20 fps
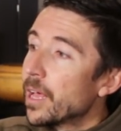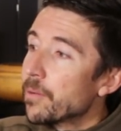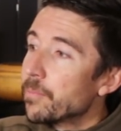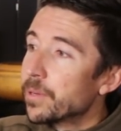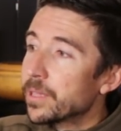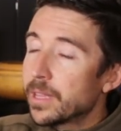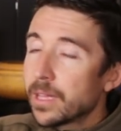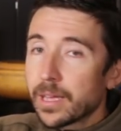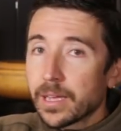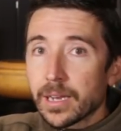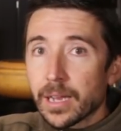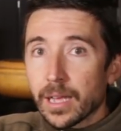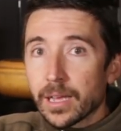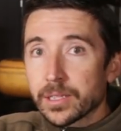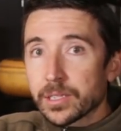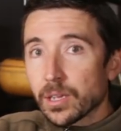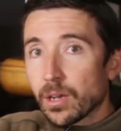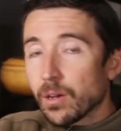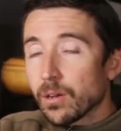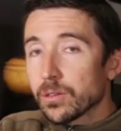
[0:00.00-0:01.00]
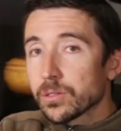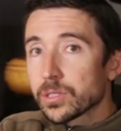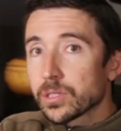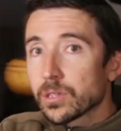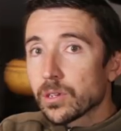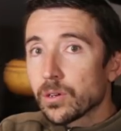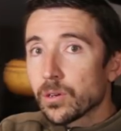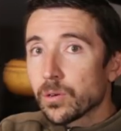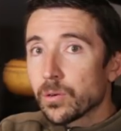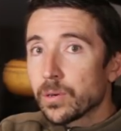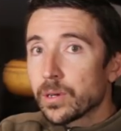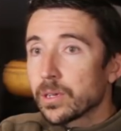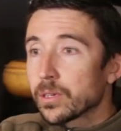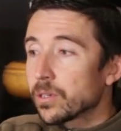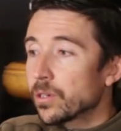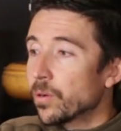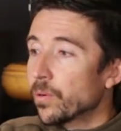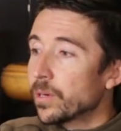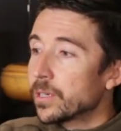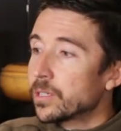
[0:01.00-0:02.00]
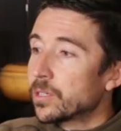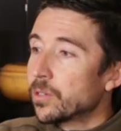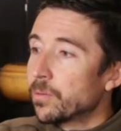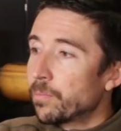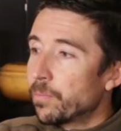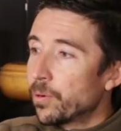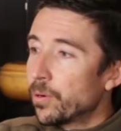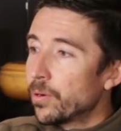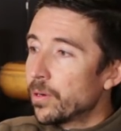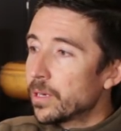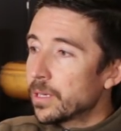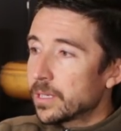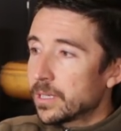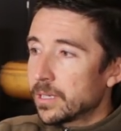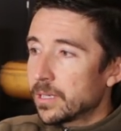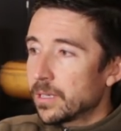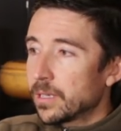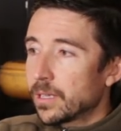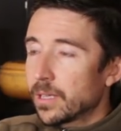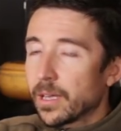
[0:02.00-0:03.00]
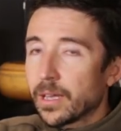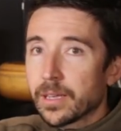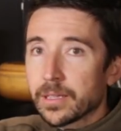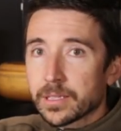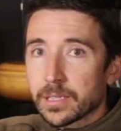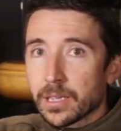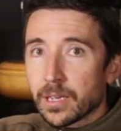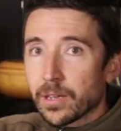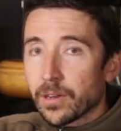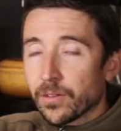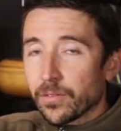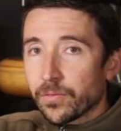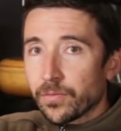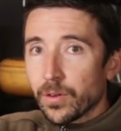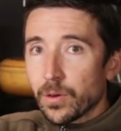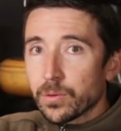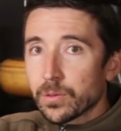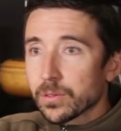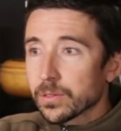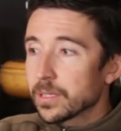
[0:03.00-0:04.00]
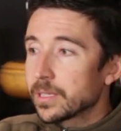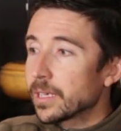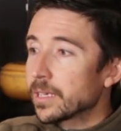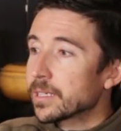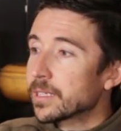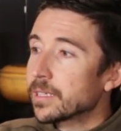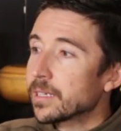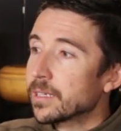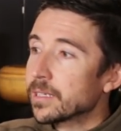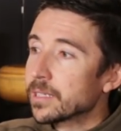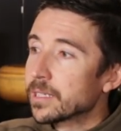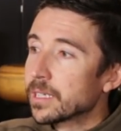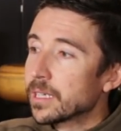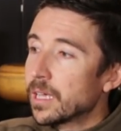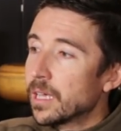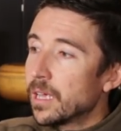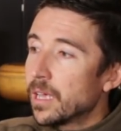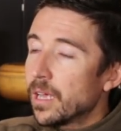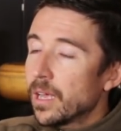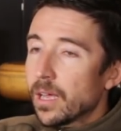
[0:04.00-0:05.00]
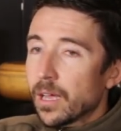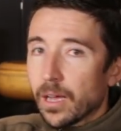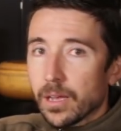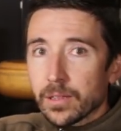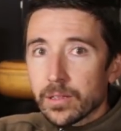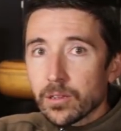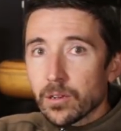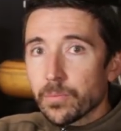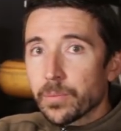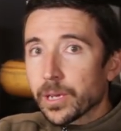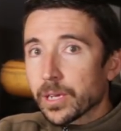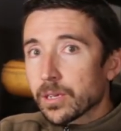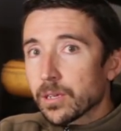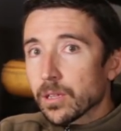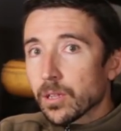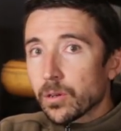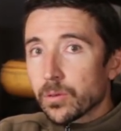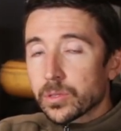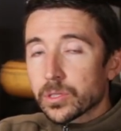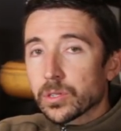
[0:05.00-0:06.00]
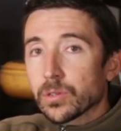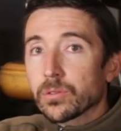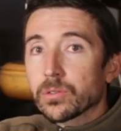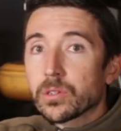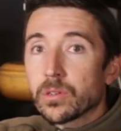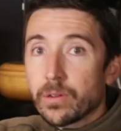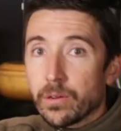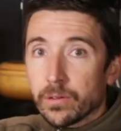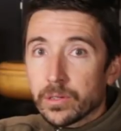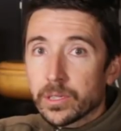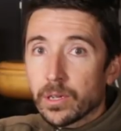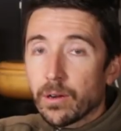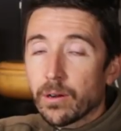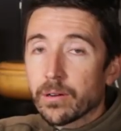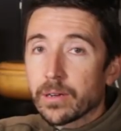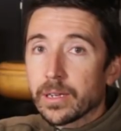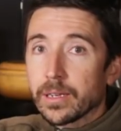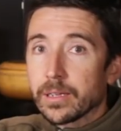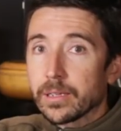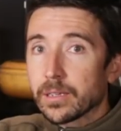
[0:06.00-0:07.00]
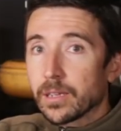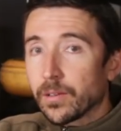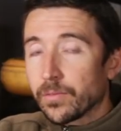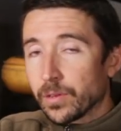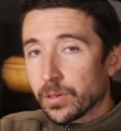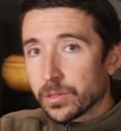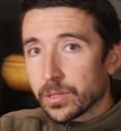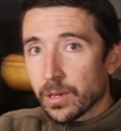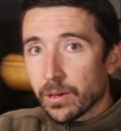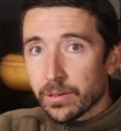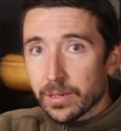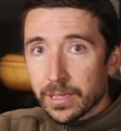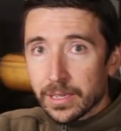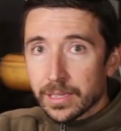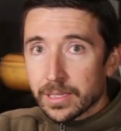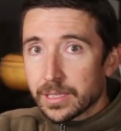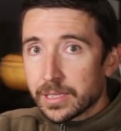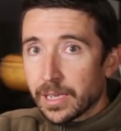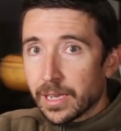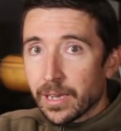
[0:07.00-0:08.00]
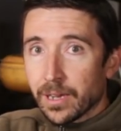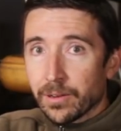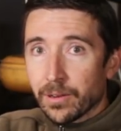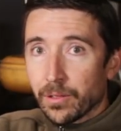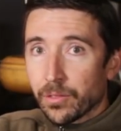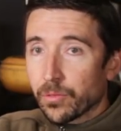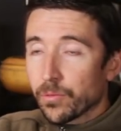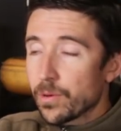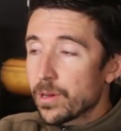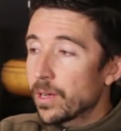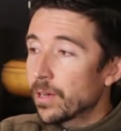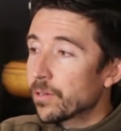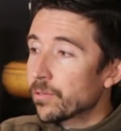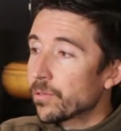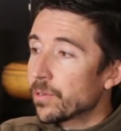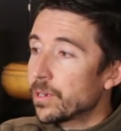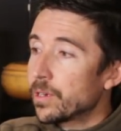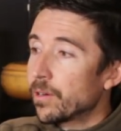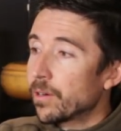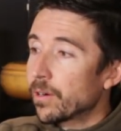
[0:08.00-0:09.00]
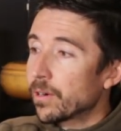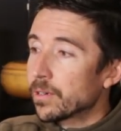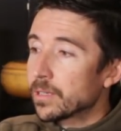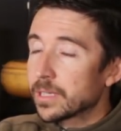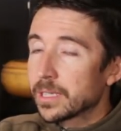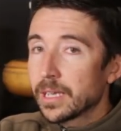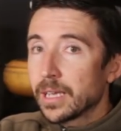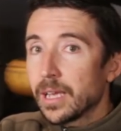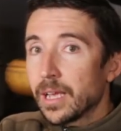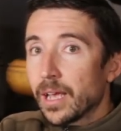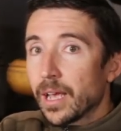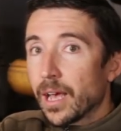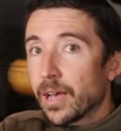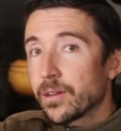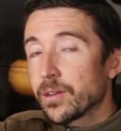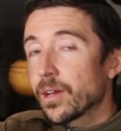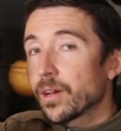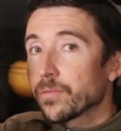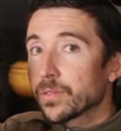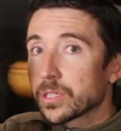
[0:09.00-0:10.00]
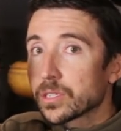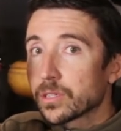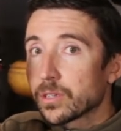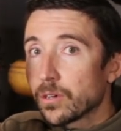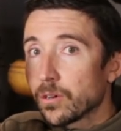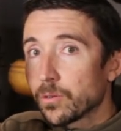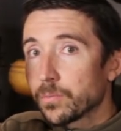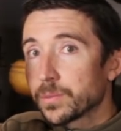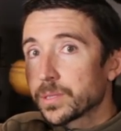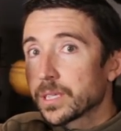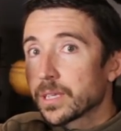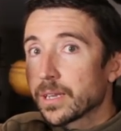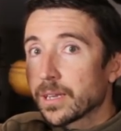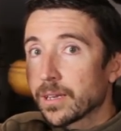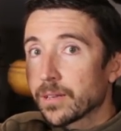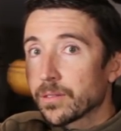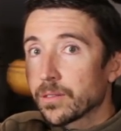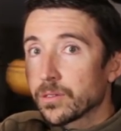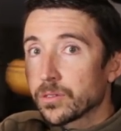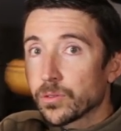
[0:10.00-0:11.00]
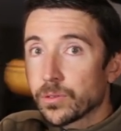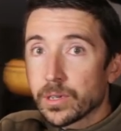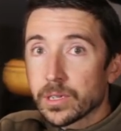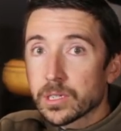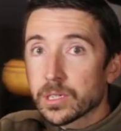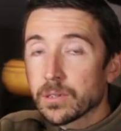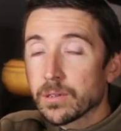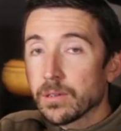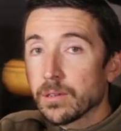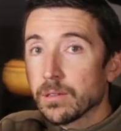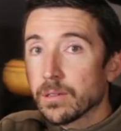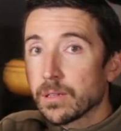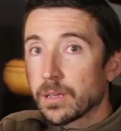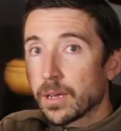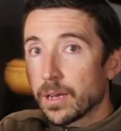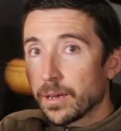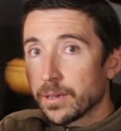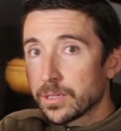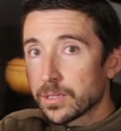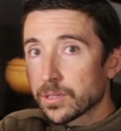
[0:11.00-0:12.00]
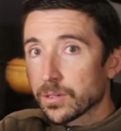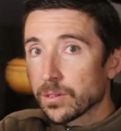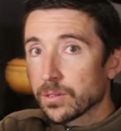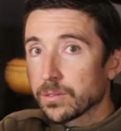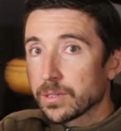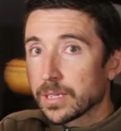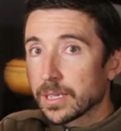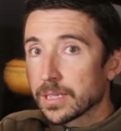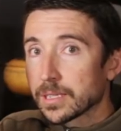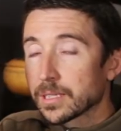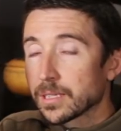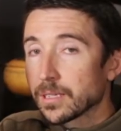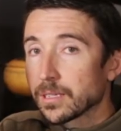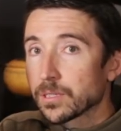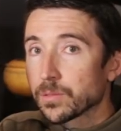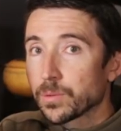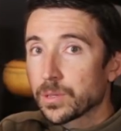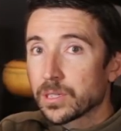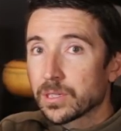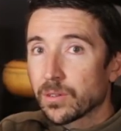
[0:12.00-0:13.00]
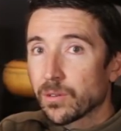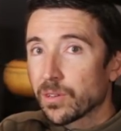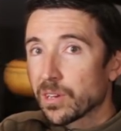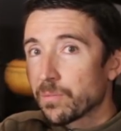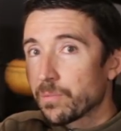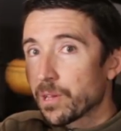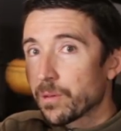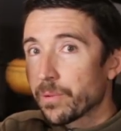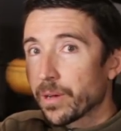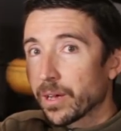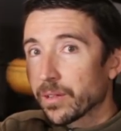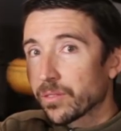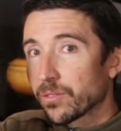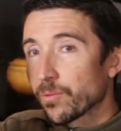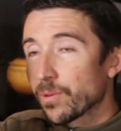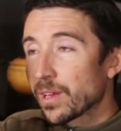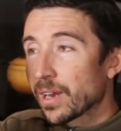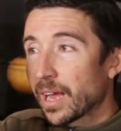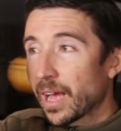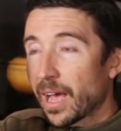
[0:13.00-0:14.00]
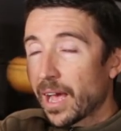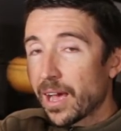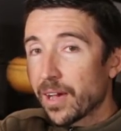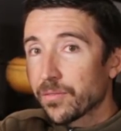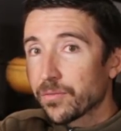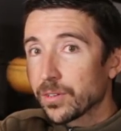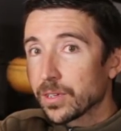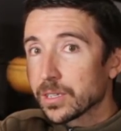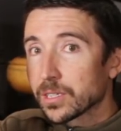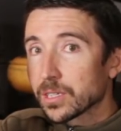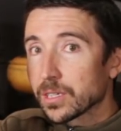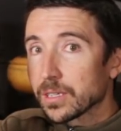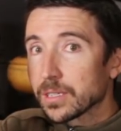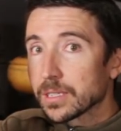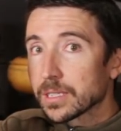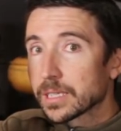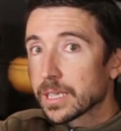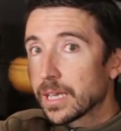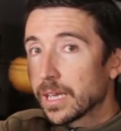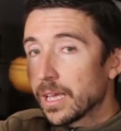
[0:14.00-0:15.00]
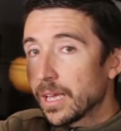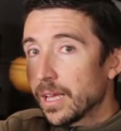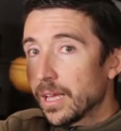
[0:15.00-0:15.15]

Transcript: but then it's also going to put its kind of focal distance a little bit closer to your target. If your target is down at three hundred yards and you have a scope sitting at the traditional hunter distance, which is going to be about three and a half inches,